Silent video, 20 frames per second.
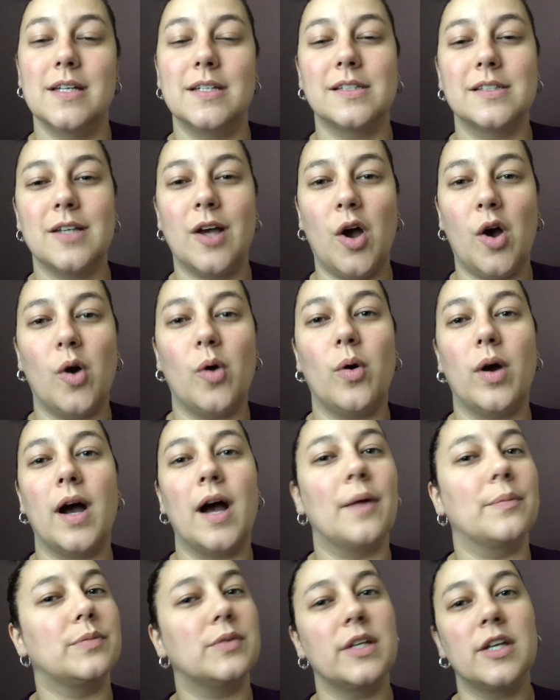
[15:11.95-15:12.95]
So
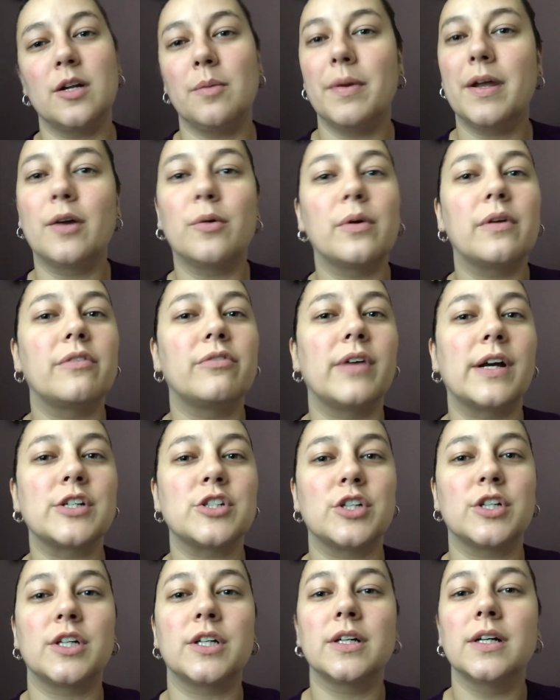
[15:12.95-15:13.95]
little bit of
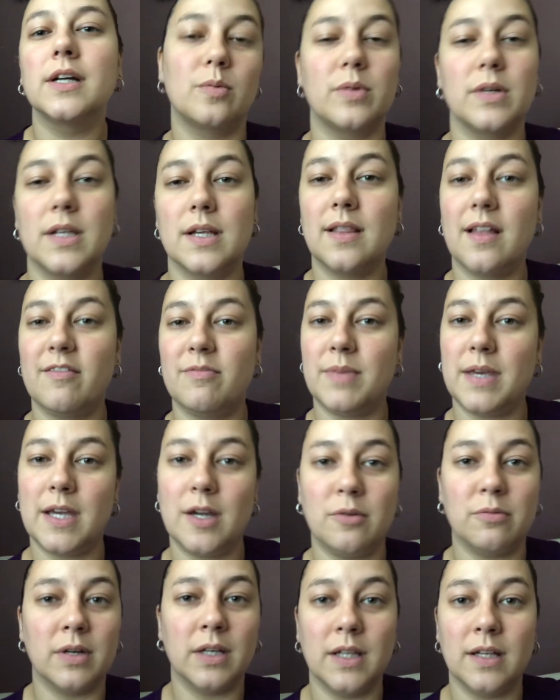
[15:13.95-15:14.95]
refresher. Really love
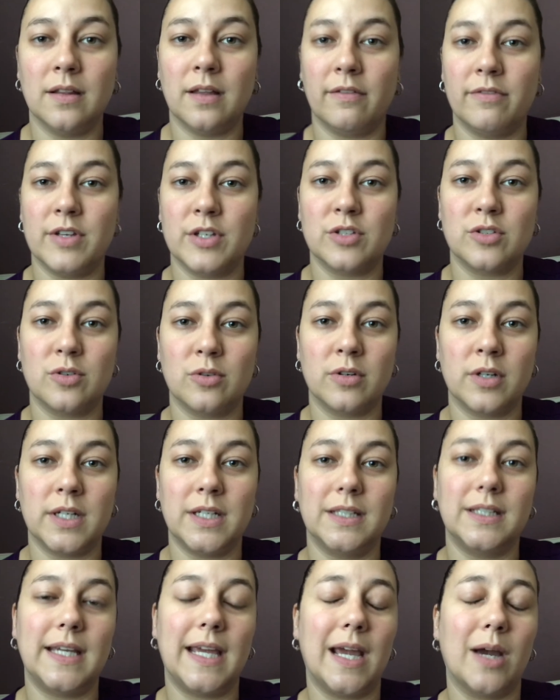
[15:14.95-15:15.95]
Mia, really love this
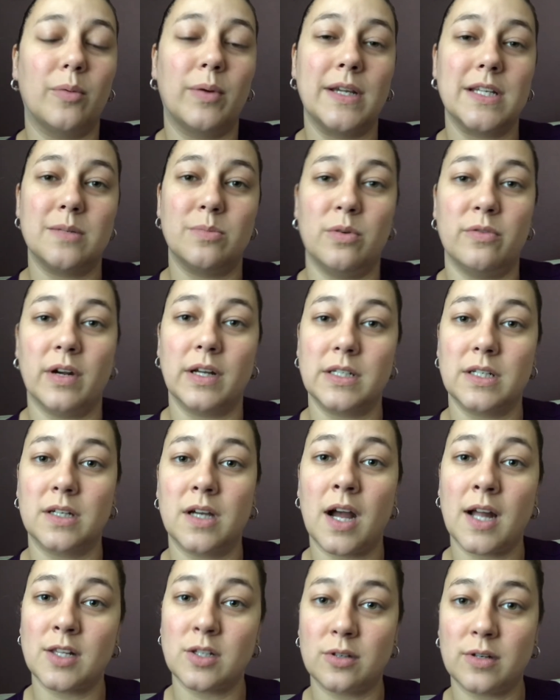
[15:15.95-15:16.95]
story. Can't wait to move on to
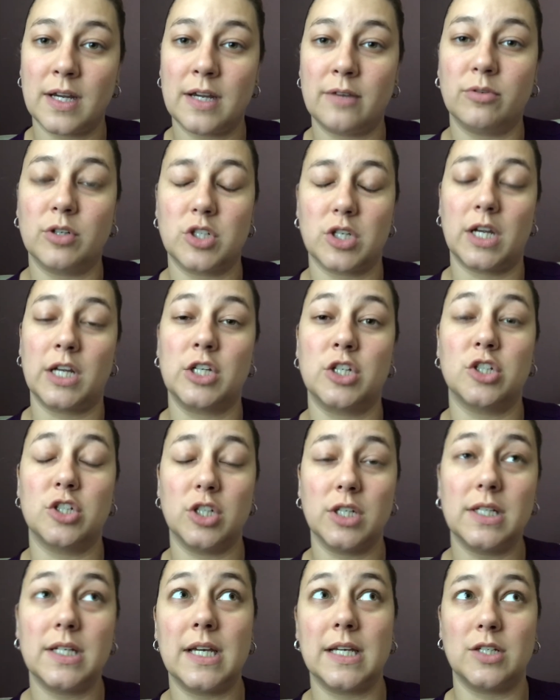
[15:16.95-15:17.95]
God's Grave, which I
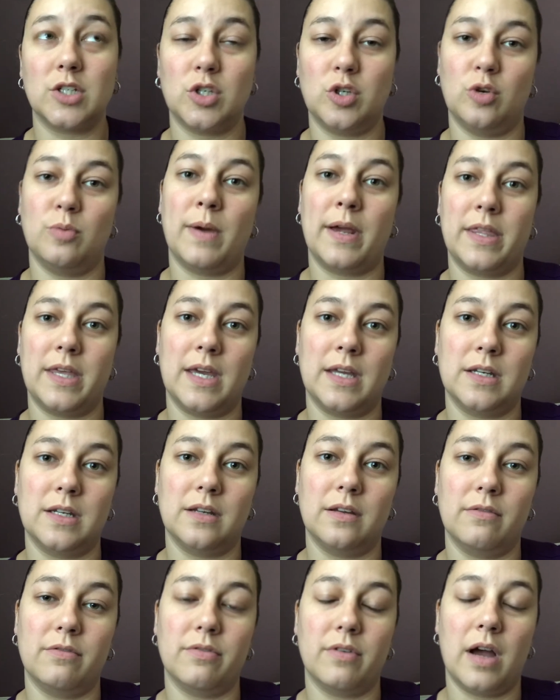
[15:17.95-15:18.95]
should get to by the end
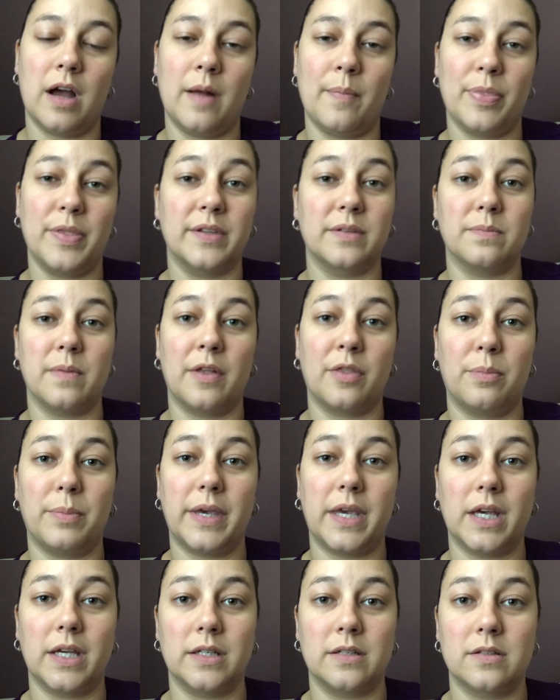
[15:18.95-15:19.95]
of this month,
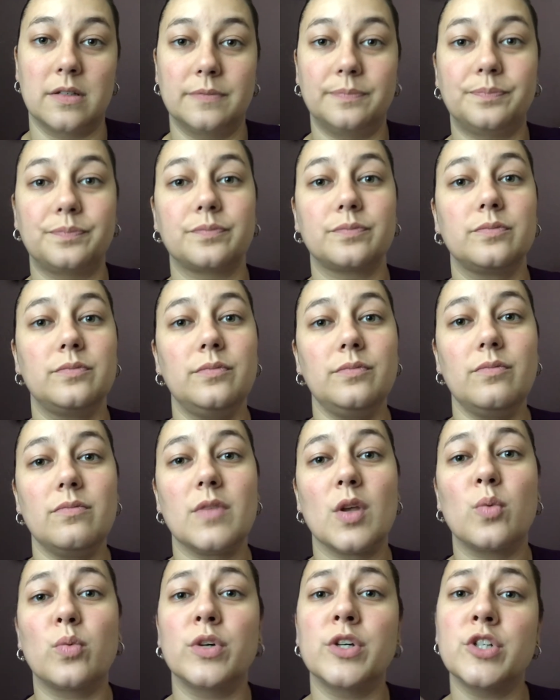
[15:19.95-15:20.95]
because
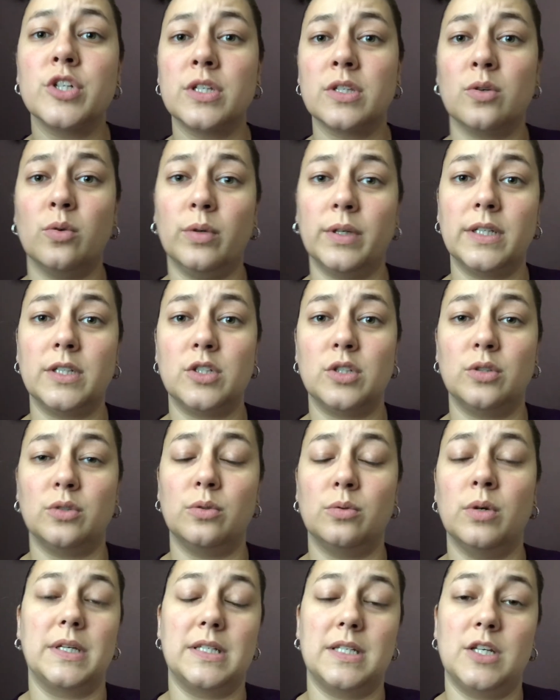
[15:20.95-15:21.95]
we're just going
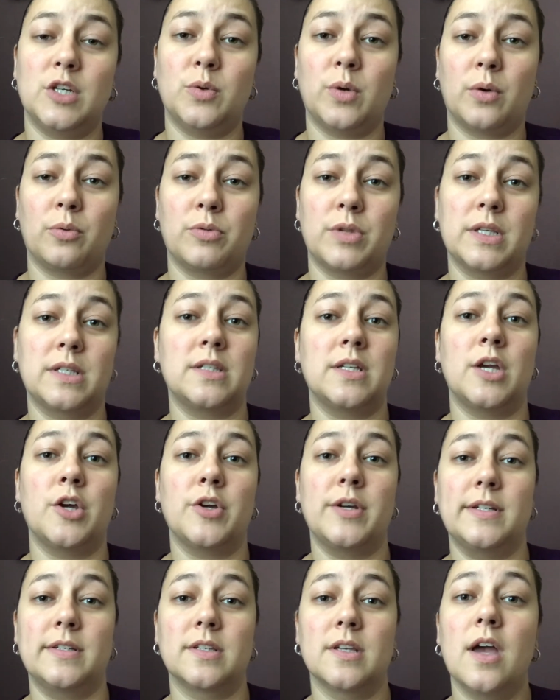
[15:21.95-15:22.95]
to continue on with this
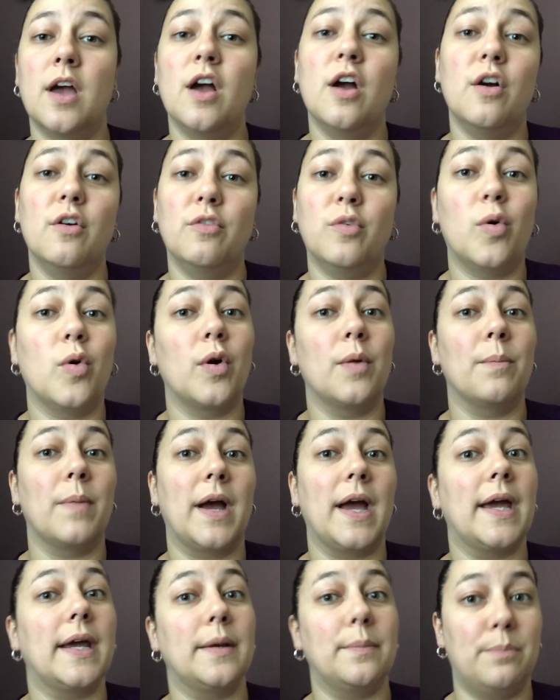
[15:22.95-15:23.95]
series for
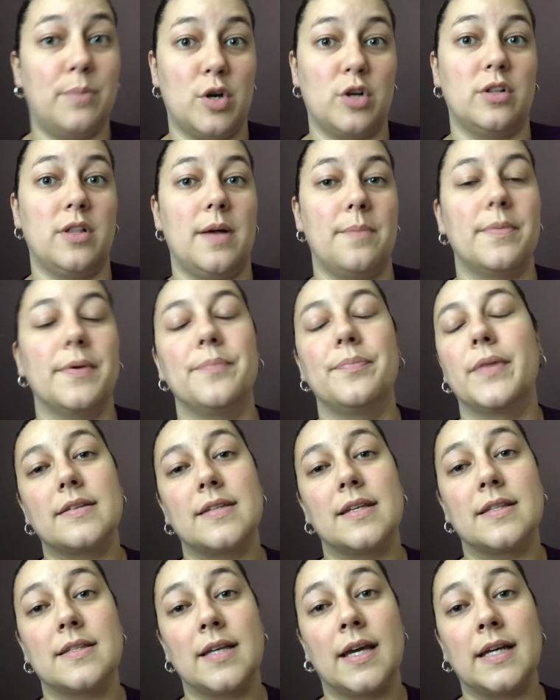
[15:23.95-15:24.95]
my book club.
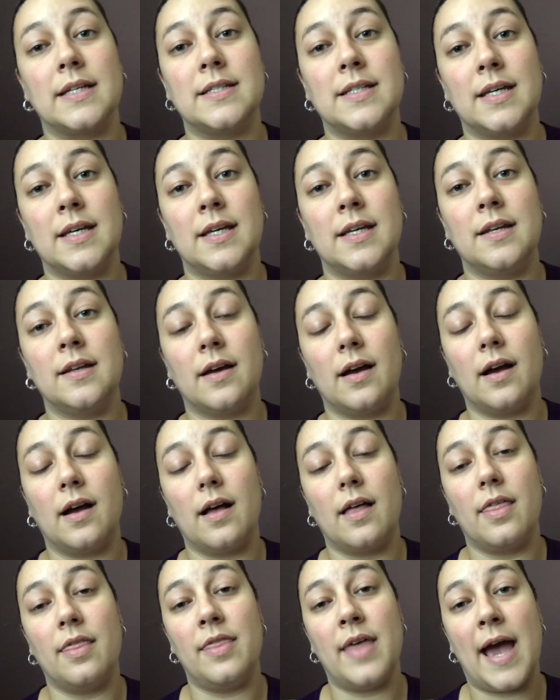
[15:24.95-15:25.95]
Since I did
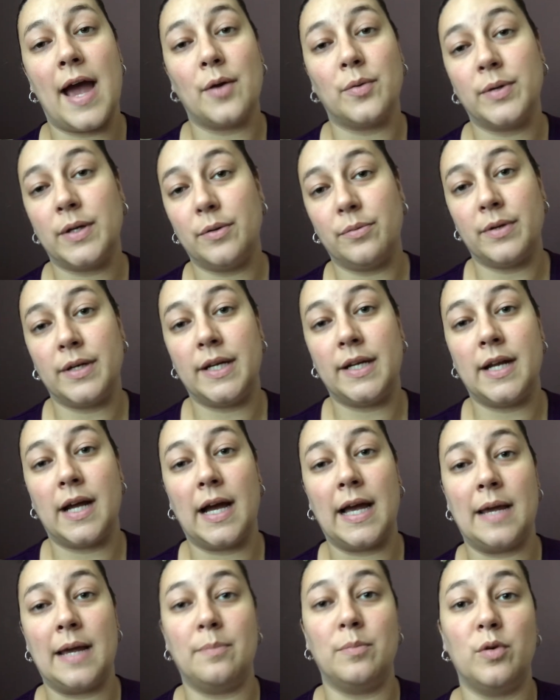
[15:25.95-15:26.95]
that reread,
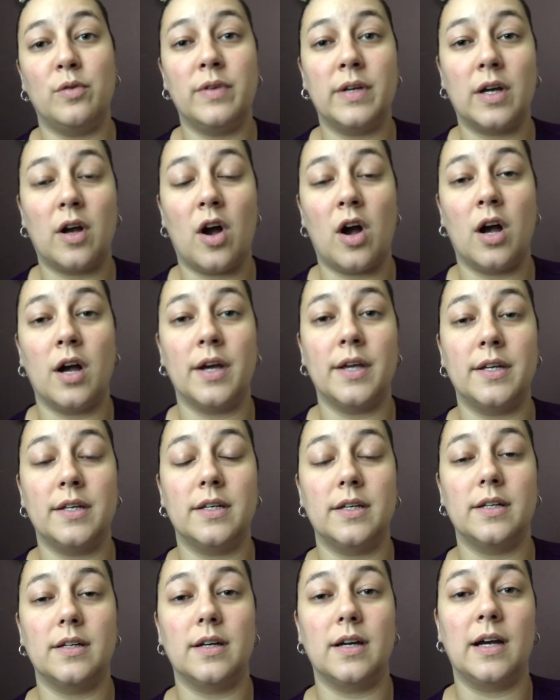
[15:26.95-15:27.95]
I am moving
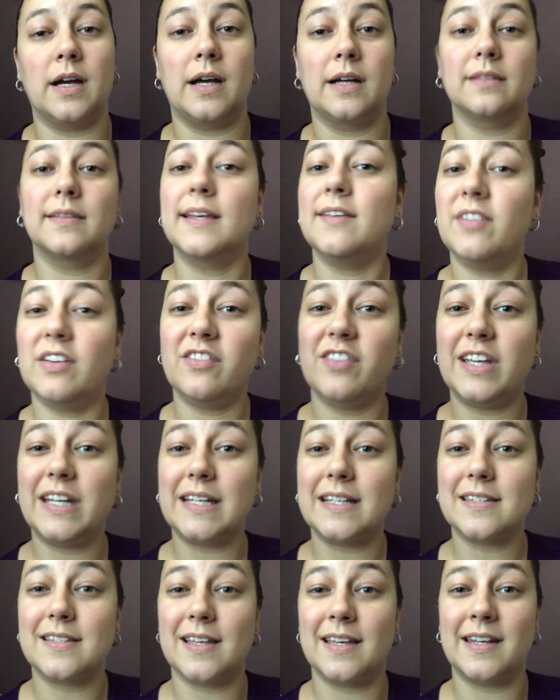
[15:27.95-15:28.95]
on, leaving
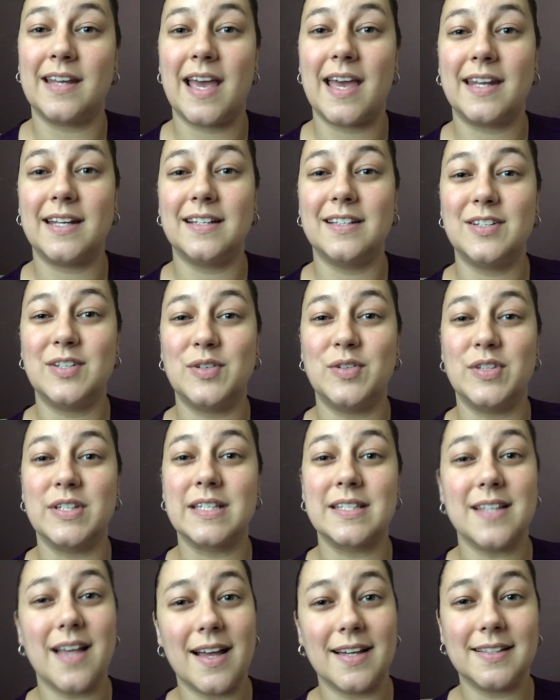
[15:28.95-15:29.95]
Venus and heading to the
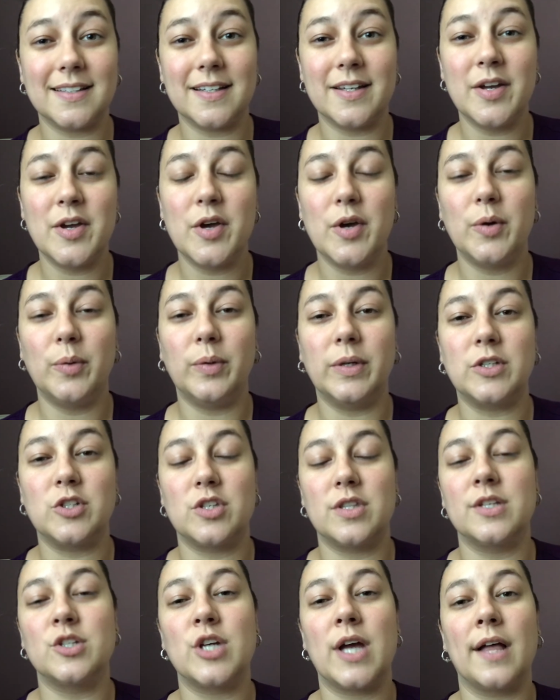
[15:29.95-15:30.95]
sun,
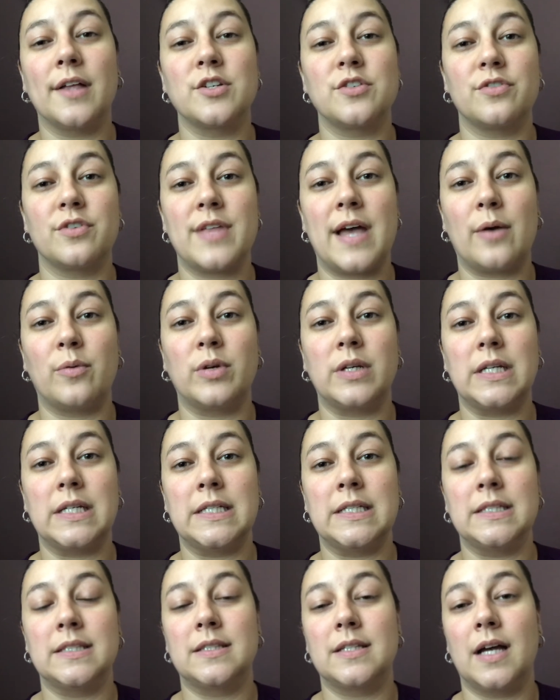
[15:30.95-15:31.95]
which the challenge for that one
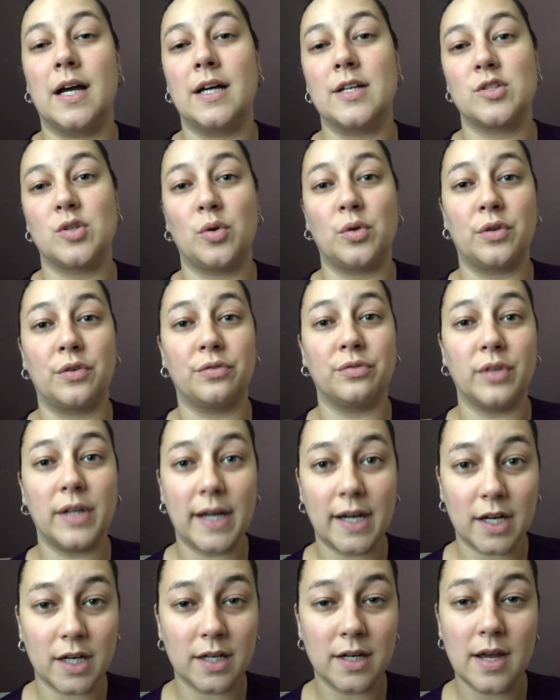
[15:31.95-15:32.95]
is solar
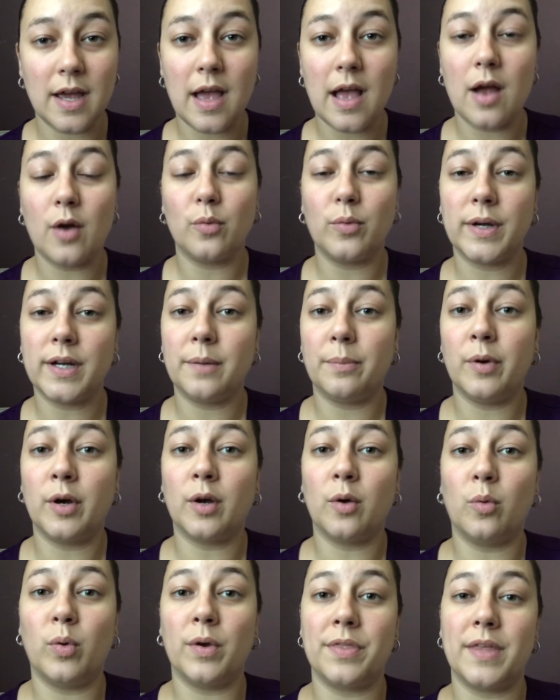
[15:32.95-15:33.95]
flare, read a
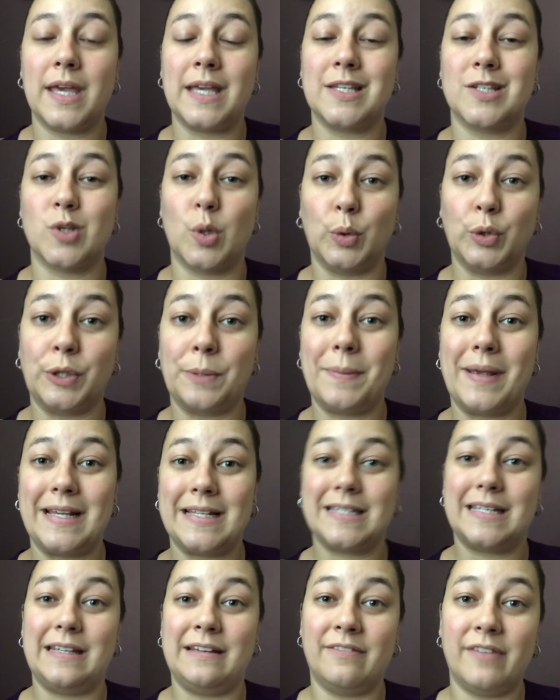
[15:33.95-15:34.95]
book with a solar
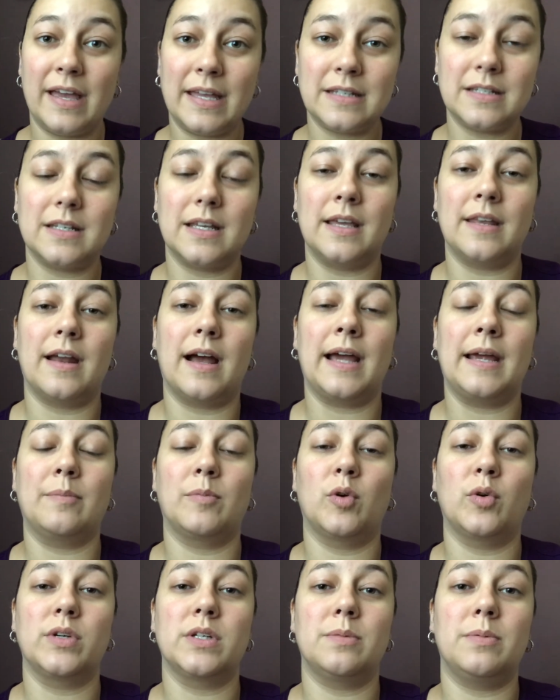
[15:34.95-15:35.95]
based event, and I am
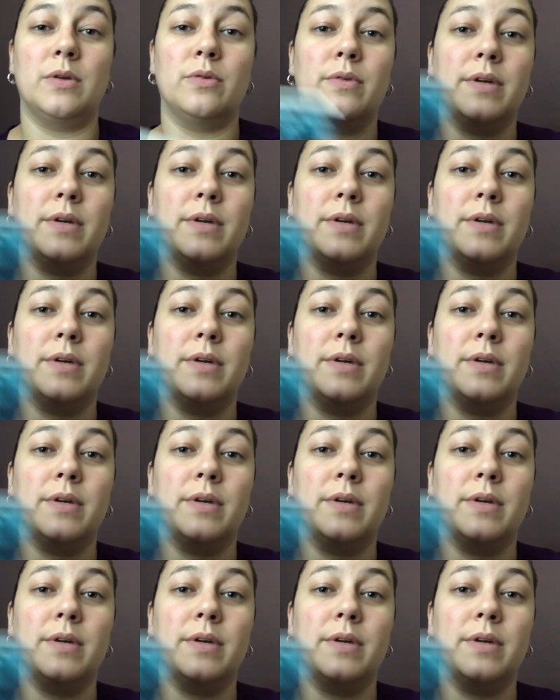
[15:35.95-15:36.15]
going to be